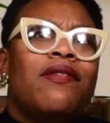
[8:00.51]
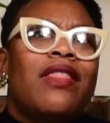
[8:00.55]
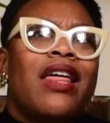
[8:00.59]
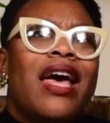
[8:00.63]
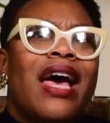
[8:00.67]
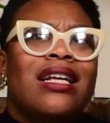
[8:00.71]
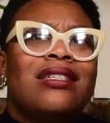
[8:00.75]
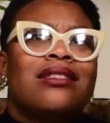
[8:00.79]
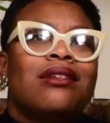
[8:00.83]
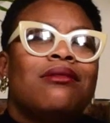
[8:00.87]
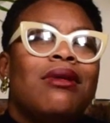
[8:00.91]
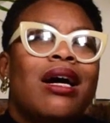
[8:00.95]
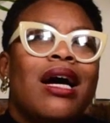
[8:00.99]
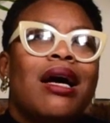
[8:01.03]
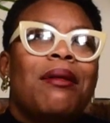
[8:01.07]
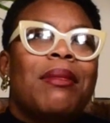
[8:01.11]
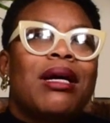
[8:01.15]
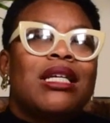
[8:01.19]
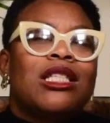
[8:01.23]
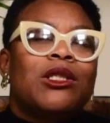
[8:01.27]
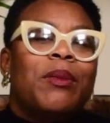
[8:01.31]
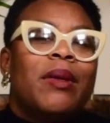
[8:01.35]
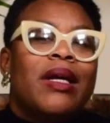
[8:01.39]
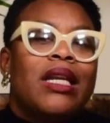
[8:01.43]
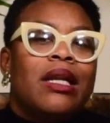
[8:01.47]
of that. So why am
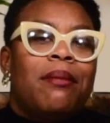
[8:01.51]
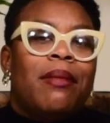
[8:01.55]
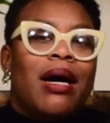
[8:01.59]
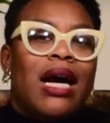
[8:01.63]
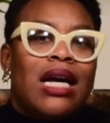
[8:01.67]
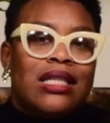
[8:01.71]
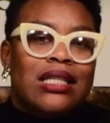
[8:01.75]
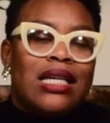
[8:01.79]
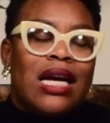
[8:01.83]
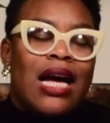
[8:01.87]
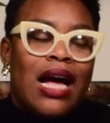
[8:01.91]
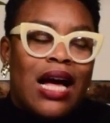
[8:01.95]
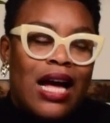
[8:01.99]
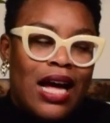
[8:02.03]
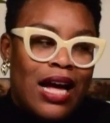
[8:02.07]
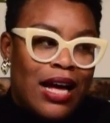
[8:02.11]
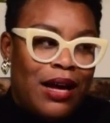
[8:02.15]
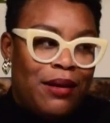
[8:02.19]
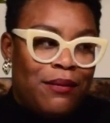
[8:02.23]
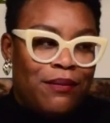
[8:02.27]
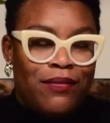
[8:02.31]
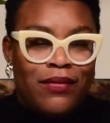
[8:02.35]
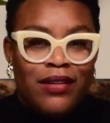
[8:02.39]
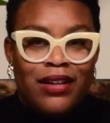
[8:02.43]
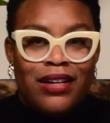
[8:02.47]
I spending my
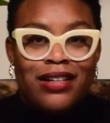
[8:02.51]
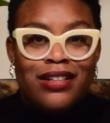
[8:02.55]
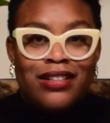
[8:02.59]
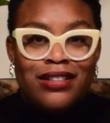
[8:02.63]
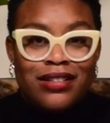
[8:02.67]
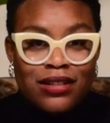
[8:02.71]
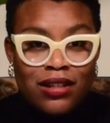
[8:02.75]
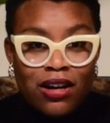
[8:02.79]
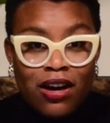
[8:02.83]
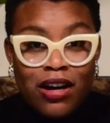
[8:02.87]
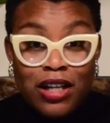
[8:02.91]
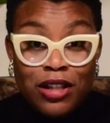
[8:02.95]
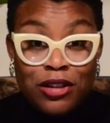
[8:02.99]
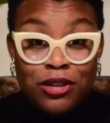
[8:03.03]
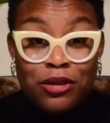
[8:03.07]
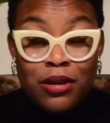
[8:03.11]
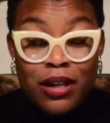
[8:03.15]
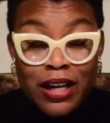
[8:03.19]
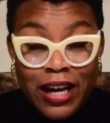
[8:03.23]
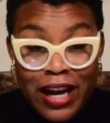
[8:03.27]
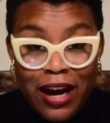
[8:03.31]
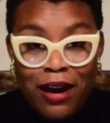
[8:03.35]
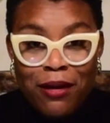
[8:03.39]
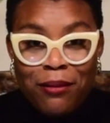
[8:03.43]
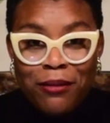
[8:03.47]
time talking to
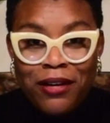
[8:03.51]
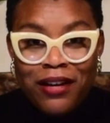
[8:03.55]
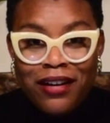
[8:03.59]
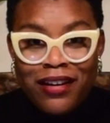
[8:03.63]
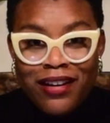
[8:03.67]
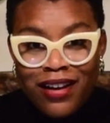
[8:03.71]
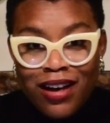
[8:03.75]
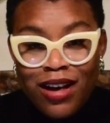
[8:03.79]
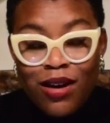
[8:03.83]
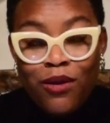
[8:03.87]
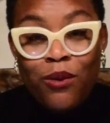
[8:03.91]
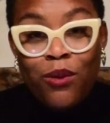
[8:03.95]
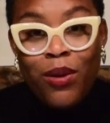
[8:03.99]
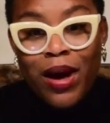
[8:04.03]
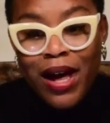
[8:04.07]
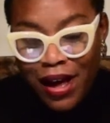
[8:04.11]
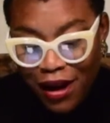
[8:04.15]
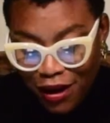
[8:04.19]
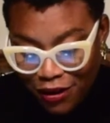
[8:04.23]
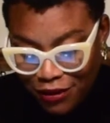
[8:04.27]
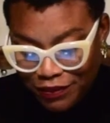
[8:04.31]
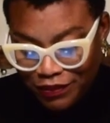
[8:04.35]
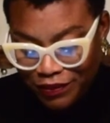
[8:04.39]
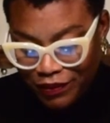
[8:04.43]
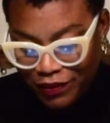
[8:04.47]
a camera?
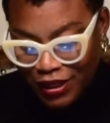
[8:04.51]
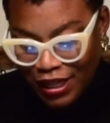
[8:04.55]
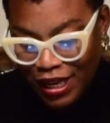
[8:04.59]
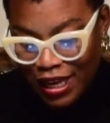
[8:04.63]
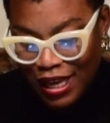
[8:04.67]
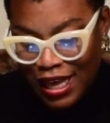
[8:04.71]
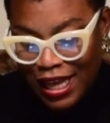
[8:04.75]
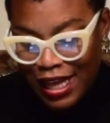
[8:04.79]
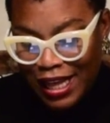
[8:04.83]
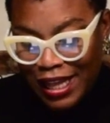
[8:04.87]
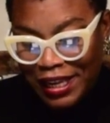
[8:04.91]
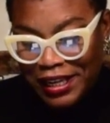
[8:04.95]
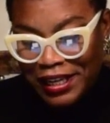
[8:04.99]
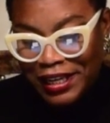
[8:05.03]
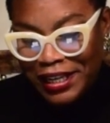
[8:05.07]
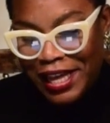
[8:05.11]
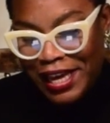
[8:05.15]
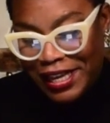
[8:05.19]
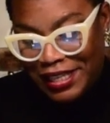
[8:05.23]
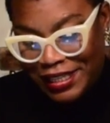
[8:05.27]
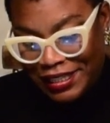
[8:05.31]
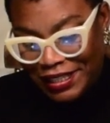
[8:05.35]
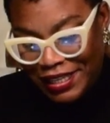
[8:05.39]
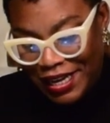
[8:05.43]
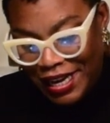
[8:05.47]
Well,
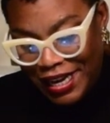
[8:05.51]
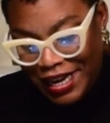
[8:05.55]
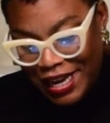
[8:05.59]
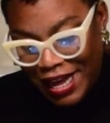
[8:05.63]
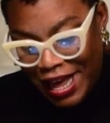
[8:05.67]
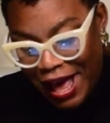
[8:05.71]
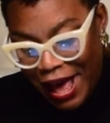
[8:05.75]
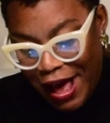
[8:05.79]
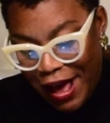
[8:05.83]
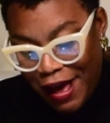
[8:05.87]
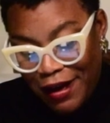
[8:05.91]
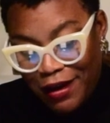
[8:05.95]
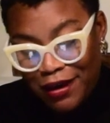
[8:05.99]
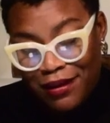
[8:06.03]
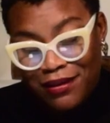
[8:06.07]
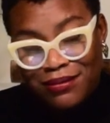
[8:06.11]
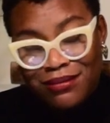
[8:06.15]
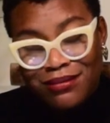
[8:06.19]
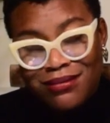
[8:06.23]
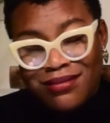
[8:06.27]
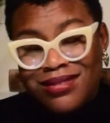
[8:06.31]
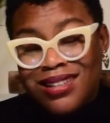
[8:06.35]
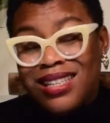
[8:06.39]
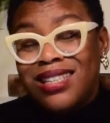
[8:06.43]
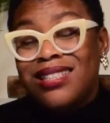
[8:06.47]
let's see.
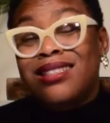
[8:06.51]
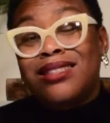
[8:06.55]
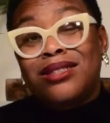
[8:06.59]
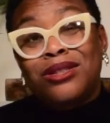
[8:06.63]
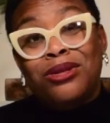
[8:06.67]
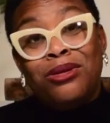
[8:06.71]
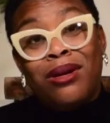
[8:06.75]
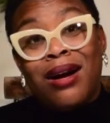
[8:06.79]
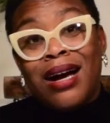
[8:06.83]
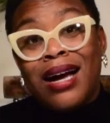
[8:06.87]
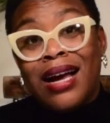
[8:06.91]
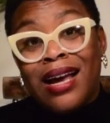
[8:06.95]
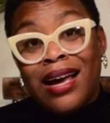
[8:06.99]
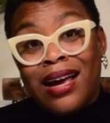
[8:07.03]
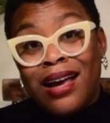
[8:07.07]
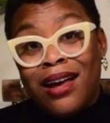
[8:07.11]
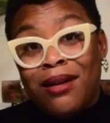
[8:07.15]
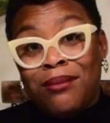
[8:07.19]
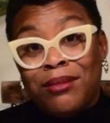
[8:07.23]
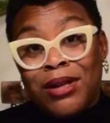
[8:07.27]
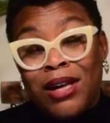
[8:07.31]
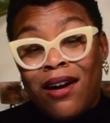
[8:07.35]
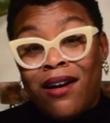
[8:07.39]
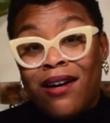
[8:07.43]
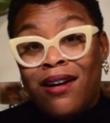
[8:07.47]
This is who I
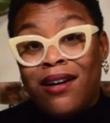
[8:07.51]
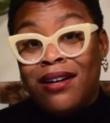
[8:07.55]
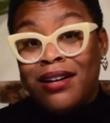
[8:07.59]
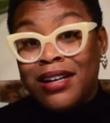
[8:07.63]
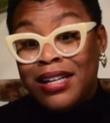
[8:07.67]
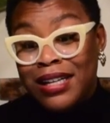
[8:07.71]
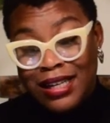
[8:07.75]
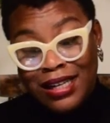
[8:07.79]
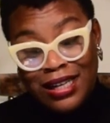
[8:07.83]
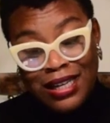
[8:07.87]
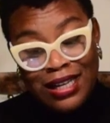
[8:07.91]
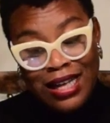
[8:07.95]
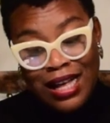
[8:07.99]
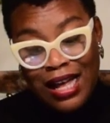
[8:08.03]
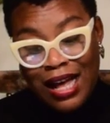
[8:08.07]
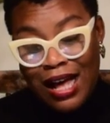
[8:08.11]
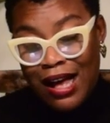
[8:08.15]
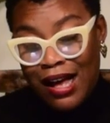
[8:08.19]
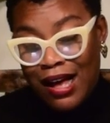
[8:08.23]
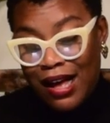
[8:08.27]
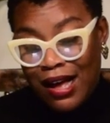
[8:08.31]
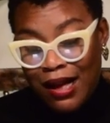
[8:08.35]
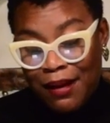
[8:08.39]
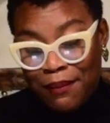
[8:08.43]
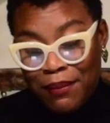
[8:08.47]
am, y'all.
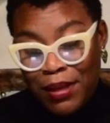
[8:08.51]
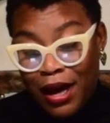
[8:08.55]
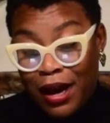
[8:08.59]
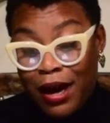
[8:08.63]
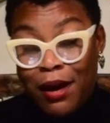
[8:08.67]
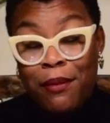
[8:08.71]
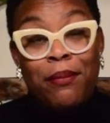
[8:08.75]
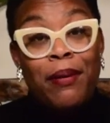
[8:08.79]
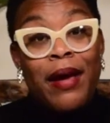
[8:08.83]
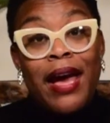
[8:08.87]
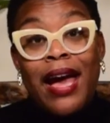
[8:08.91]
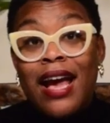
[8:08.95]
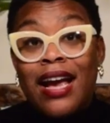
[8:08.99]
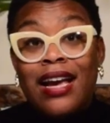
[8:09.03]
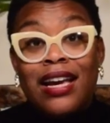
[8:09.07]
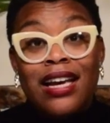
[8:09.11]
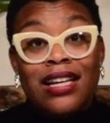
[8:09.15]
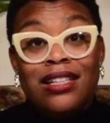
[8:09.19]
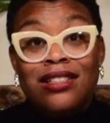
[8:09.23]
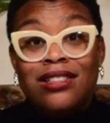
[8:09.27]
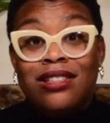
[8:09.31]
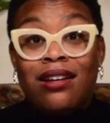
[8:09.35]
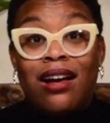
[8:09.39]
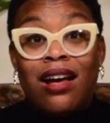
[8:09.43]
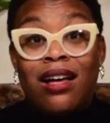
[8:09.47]
A
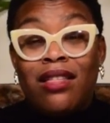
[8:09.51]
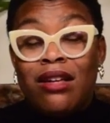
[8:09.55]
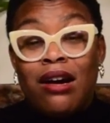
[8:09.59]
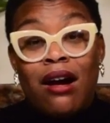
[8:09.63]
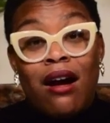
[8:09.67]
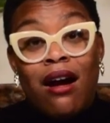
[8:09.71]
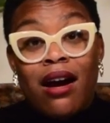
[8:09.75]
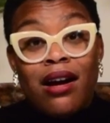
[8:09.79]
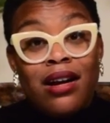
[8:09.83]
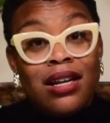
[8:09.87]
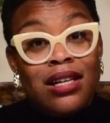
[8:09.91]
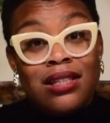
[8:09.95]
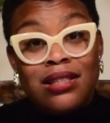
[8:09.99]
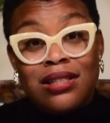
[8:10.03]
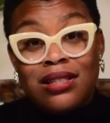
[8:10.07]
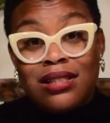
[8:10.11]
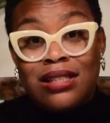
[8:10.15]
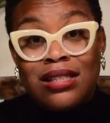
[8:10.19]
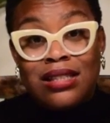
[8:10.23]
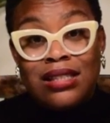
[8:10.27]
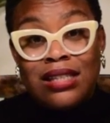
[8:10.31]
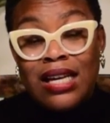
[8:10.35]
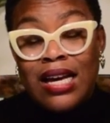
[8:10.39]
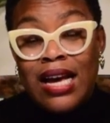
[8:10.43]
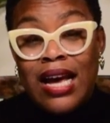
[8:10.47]
companion to other
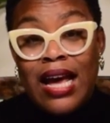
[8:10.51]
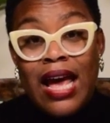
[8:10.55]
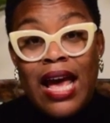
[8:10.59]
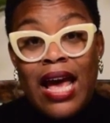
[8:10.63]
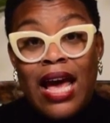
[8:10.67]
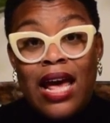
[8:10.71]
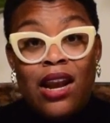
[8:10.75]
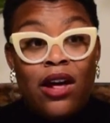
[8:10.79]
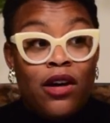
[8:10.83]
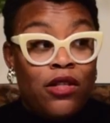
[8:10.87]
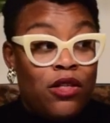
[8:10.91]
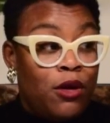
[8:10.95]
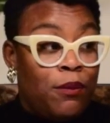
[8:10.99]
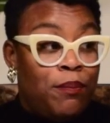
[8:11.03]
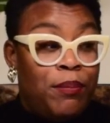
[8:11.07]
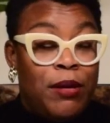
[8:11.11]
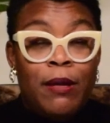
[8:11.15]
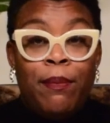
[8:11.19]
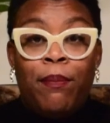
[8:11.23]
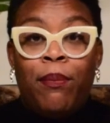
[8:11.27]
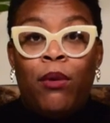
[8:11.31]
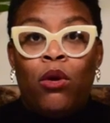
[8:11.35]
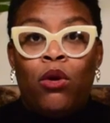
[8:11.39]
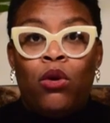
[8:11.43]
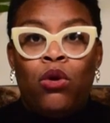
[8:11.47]
artists and other
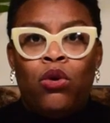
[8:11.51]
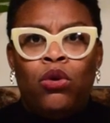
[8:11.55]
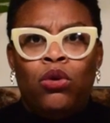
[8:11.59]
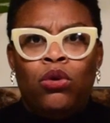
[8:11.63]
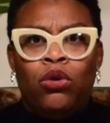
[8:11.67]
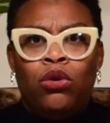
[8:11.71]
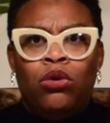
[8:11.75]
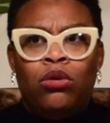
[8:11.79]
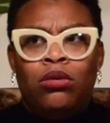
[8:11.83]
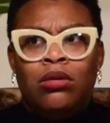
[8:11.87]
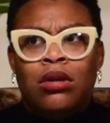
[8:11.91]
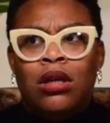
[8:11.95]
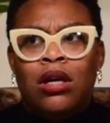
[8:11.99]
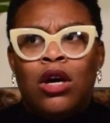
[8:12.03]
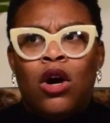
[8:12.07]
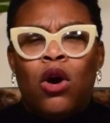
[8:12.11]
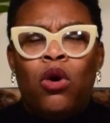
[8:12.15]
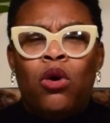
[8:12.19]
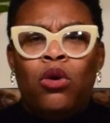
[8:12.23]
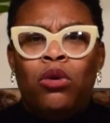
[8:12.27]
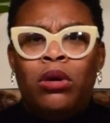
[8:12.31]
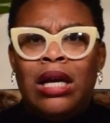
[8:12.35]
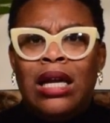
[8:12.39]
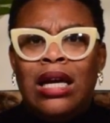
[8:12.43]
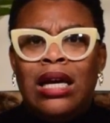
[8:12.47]
people who
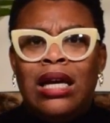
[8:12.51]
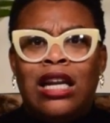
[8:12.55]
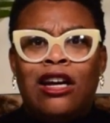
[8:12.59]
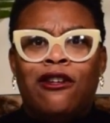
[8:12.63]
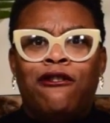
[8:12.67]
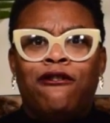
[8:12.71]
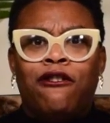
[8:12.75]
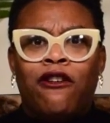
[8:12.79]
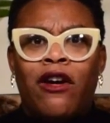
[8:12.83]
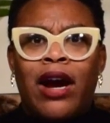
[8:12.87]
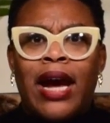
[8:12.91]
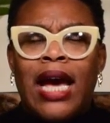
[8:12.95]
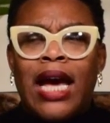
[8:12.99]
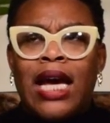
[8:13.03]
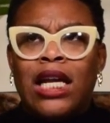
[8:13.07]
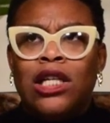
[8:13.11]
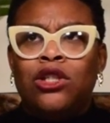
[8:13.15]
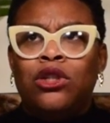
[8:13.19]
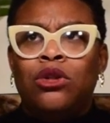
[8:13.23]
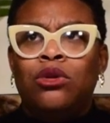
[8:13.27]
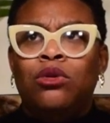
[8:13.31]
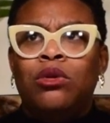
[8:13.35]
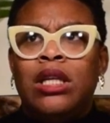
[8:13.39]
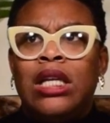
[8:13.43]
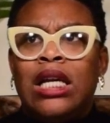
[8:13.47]
need a
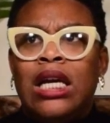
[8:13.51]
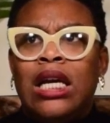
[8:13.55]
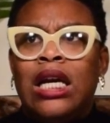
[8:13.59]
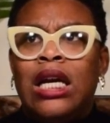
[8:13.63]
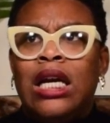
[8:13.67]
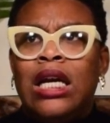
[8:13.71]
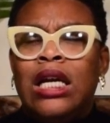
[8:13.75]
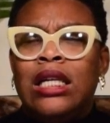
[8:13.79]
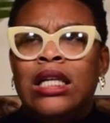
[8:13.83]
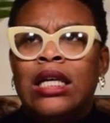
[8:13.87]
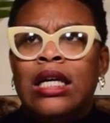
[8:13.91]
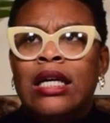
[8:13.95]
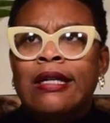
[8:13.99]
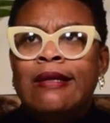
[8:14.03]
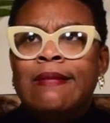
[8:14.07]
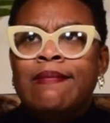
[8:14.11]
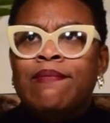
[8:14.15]
friend, who need